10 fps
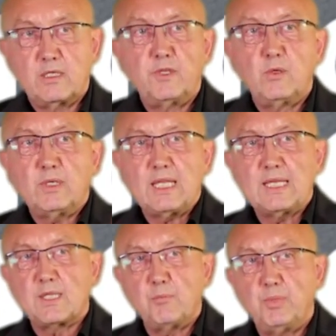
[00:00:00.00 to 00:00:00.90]
If you look at
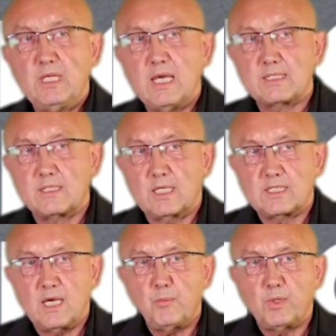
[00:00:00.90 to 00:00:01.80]
SAP as an
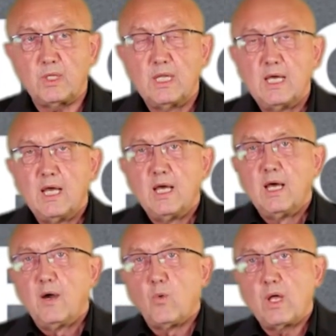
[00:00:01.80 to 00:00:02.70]
example,
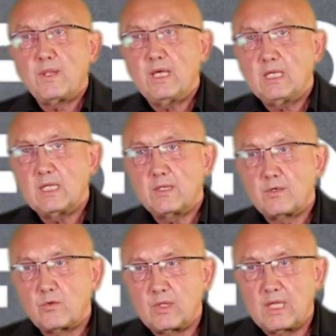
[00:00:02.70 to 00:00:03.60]
what they did
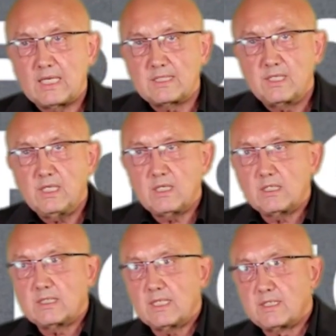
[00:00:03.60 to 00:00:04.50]
through the last
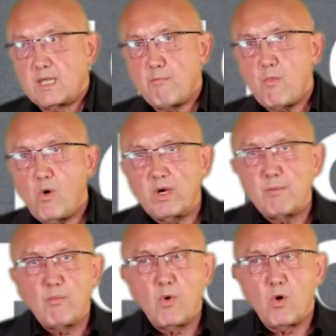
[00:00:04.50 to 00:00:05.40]
years is they more
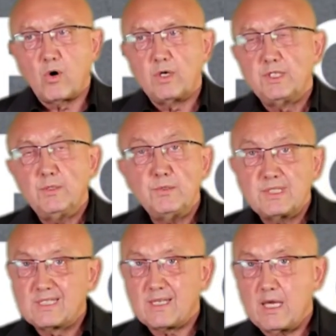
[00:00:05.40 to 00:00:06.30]
and more use
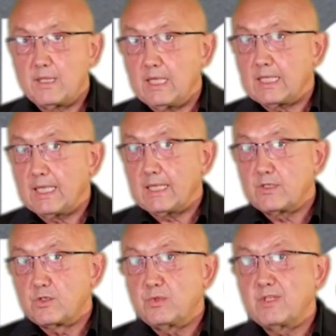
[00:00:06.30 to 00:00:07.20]
design
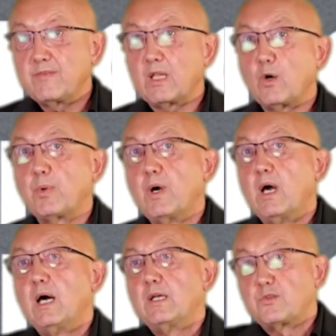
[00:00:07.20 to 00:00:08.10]
thinking to develop
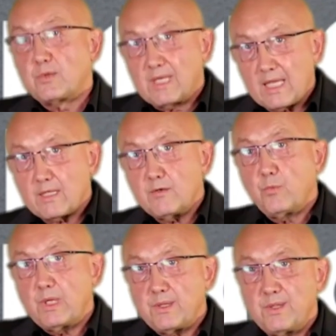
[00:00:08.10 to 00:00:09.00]
together
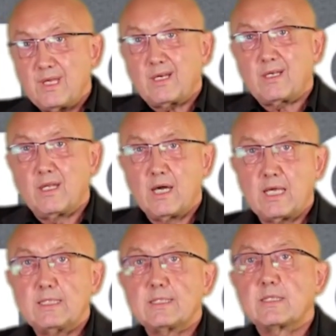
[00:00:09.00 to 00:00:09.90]
with their
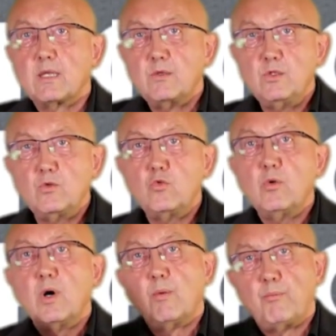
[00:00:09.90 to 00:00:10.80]
clients
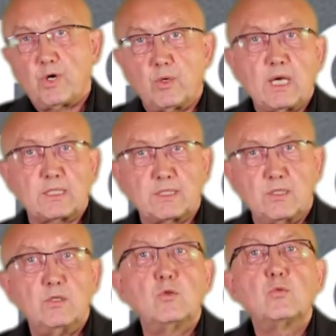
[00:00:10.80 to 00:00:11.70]
new
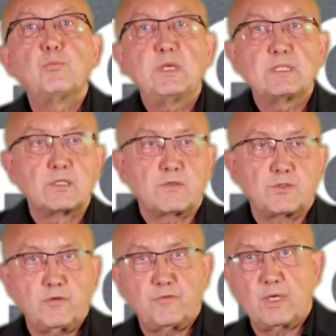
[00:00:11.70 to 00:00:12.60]
products, new pieces of
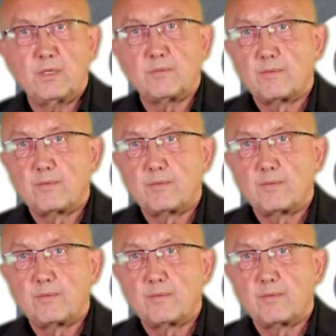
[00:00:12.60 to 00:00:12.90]
software.